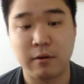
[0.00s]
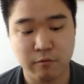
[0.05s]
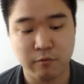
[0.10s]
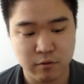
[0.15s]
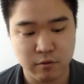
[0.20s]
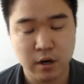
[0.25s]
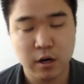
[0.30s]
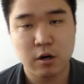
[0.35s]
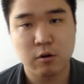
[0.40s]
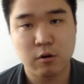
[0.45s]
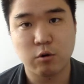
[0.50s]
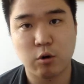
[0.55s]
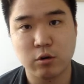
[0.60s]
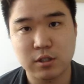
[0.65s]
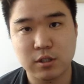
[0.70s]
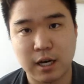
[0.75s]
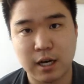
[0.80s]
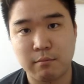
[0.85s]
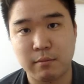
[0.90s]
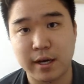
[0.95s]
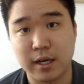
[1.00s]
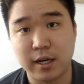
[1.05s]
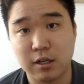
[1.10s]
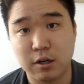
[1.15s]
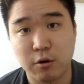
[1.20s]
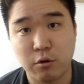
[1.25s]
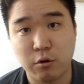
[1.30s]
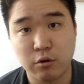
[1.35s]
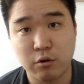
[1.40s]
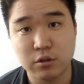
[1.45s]
I've wrote down my
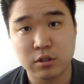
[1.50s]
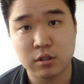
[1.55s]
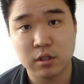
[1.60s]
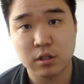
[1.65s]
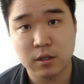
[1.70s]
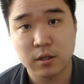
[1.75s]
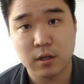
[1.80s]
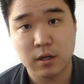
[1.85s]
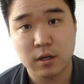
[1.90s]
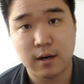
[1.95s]
goals